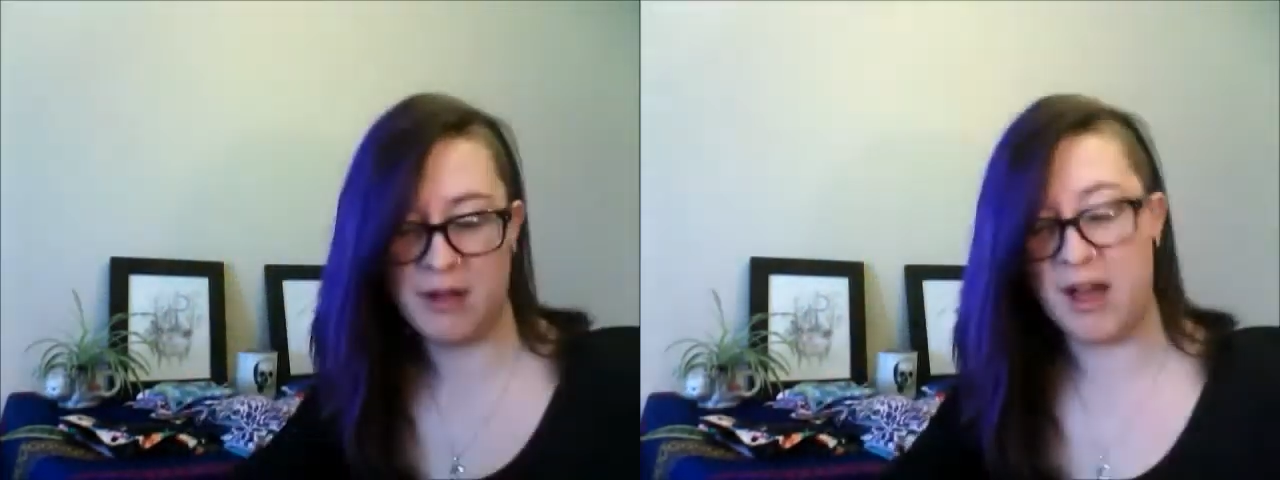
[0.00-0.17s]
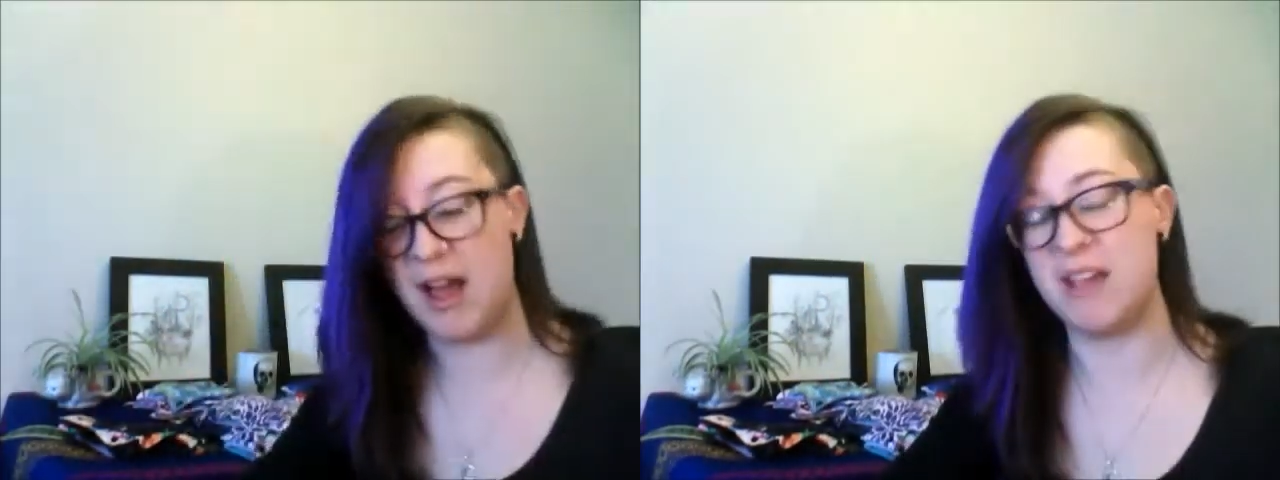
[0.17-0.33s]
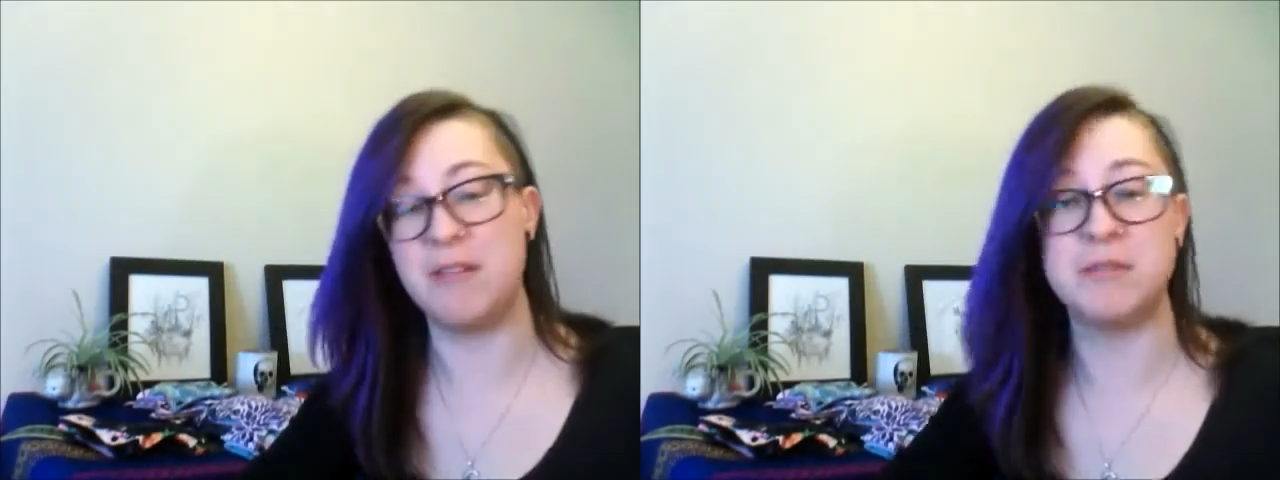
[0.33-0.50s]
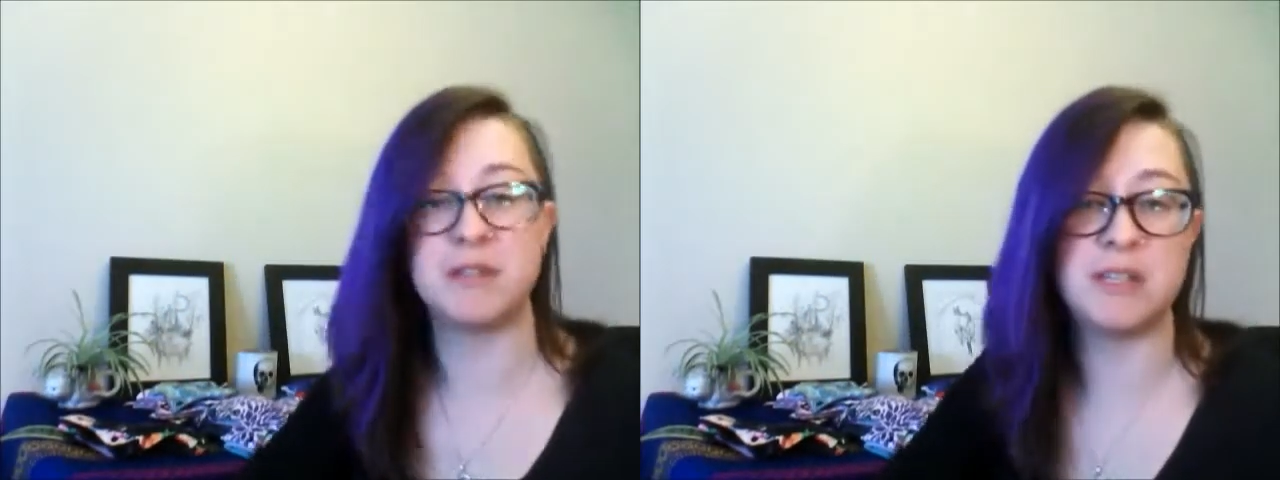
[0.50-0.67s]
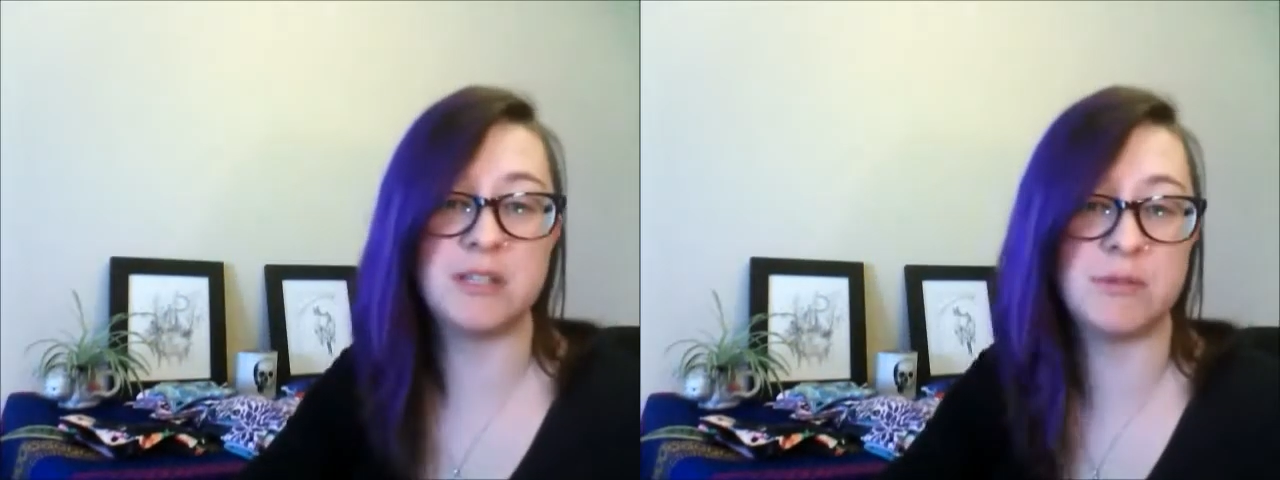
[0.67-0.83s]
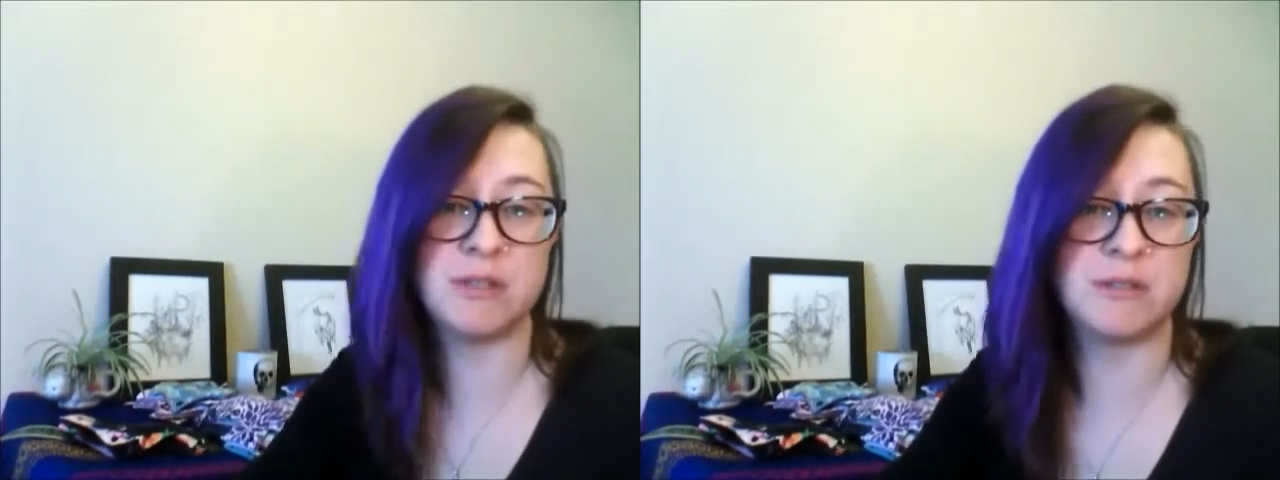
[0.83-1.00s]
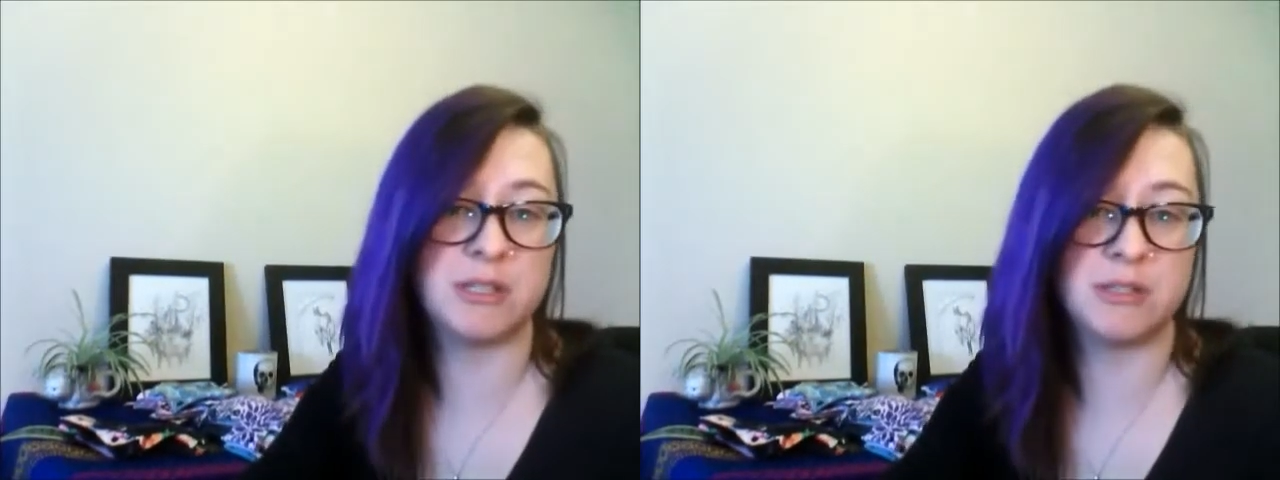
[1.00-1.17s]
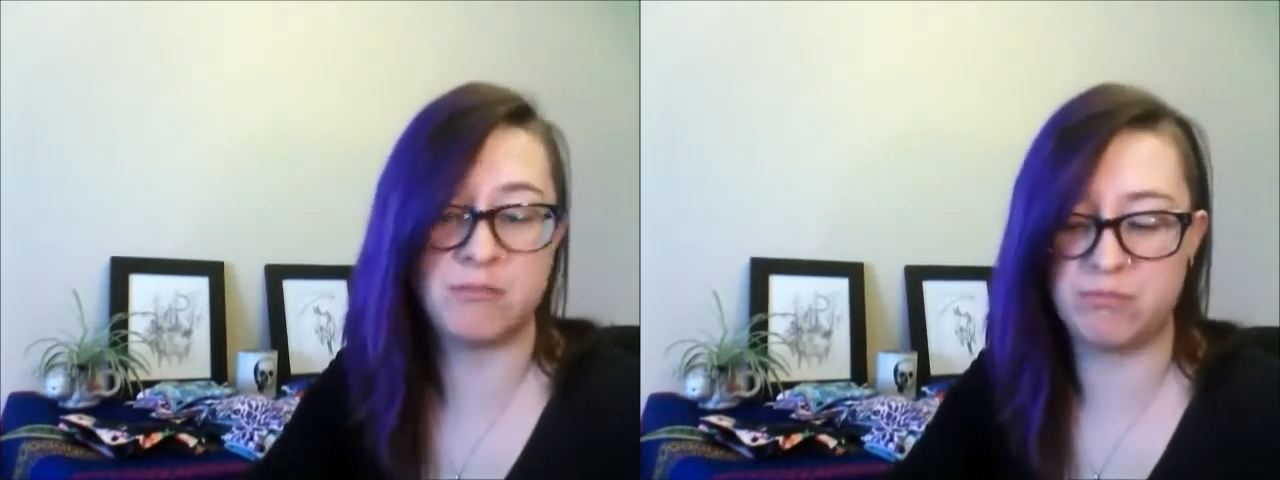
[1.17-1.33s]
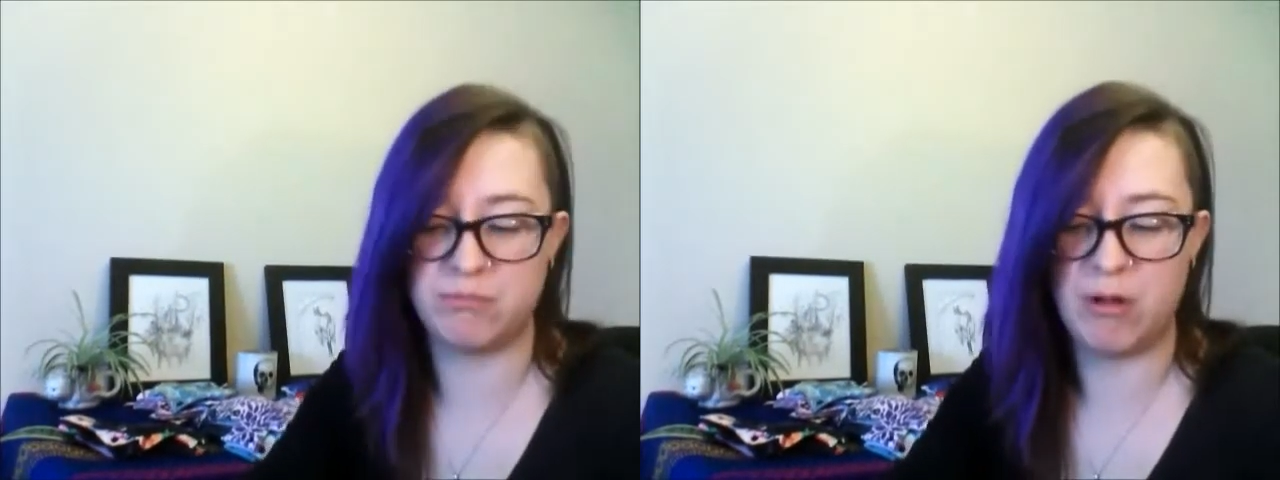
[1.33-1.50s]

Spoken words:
I use these ones